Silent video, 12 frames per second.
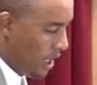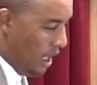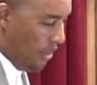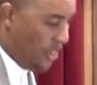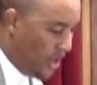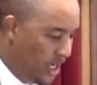
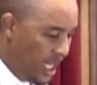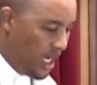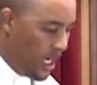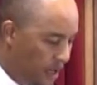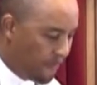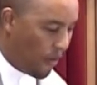The
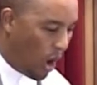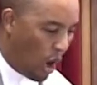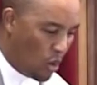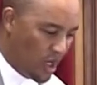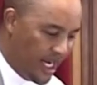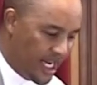need for
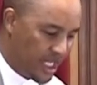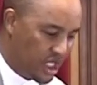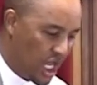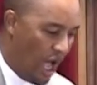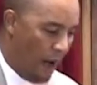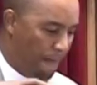holiness,
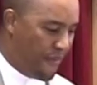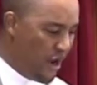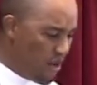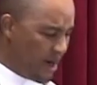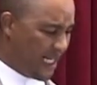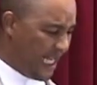
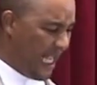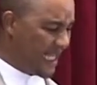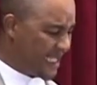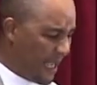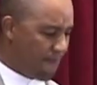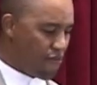purity, and
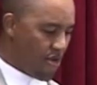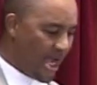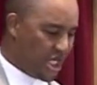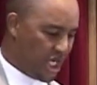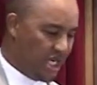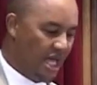
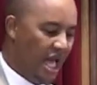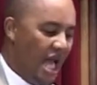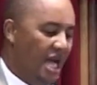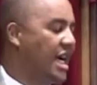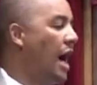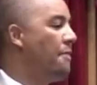separation
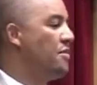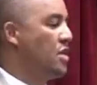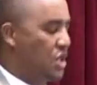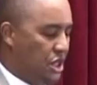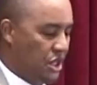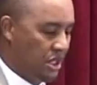
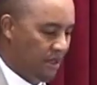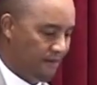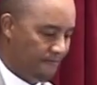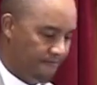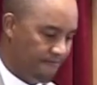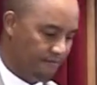comes
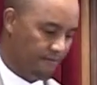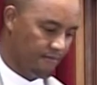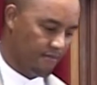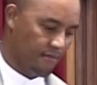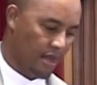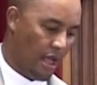
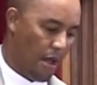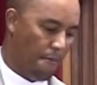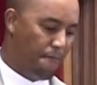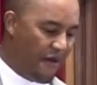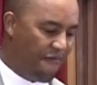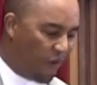
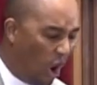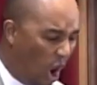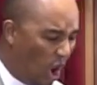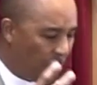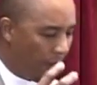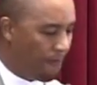
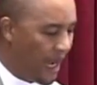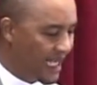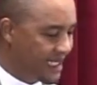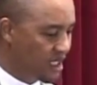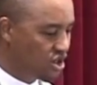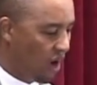before the
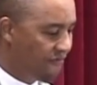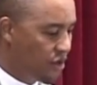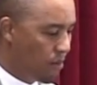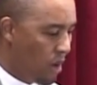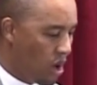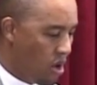blessings of
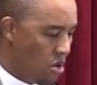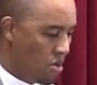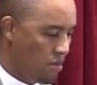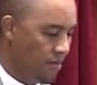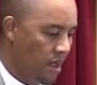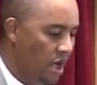
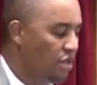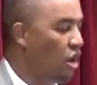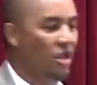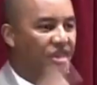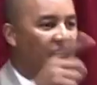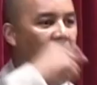tomorrow,
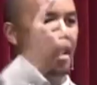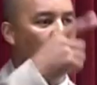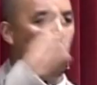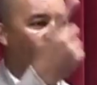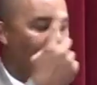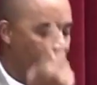not the other
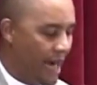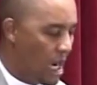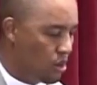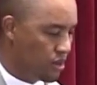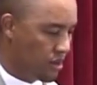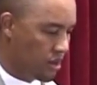way
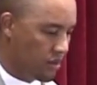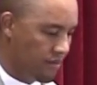around.